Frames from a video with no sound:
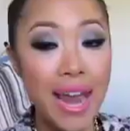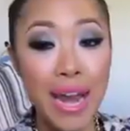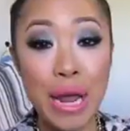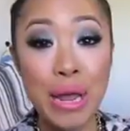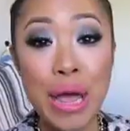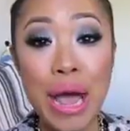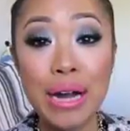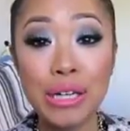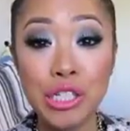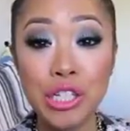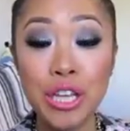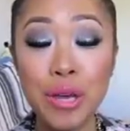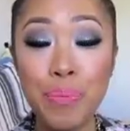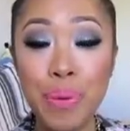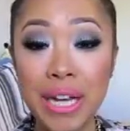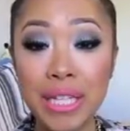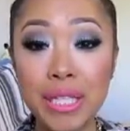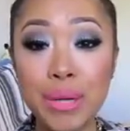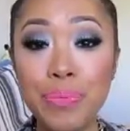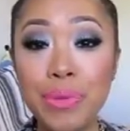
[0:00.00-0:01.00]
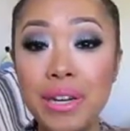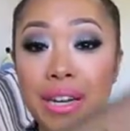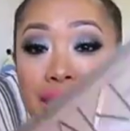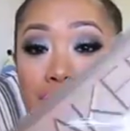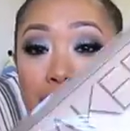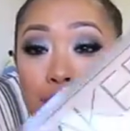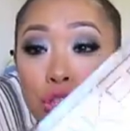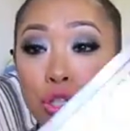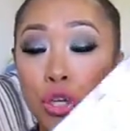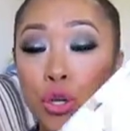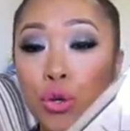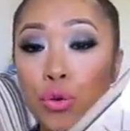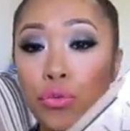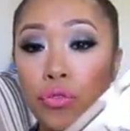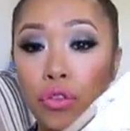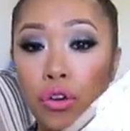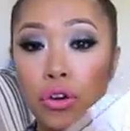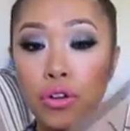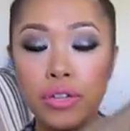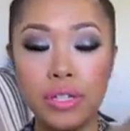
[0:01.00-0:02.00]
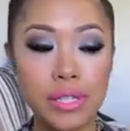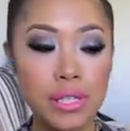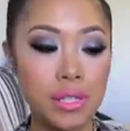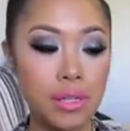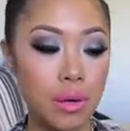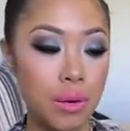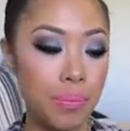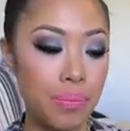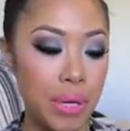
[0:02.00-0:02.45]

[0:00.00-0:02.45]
And I actually picked up the Naked 2 first